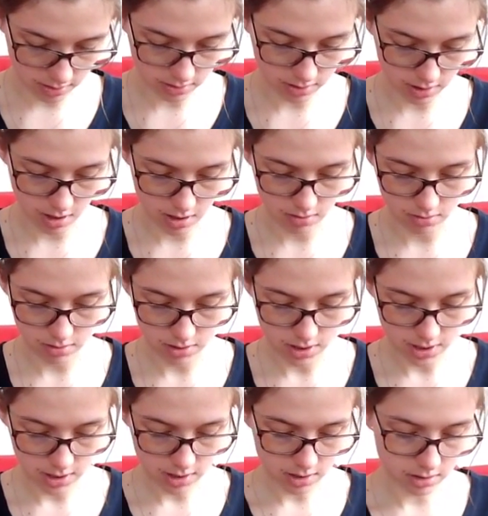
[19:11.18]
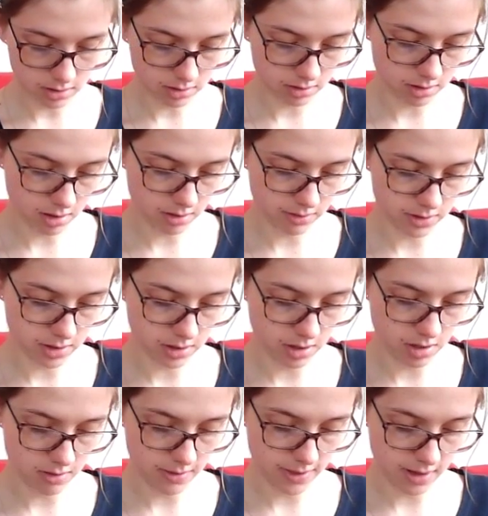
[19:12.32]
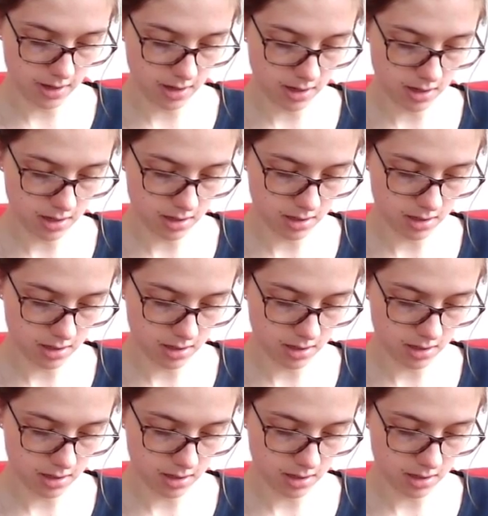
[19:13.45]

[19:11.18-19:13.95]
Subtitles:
so it's going to go in there,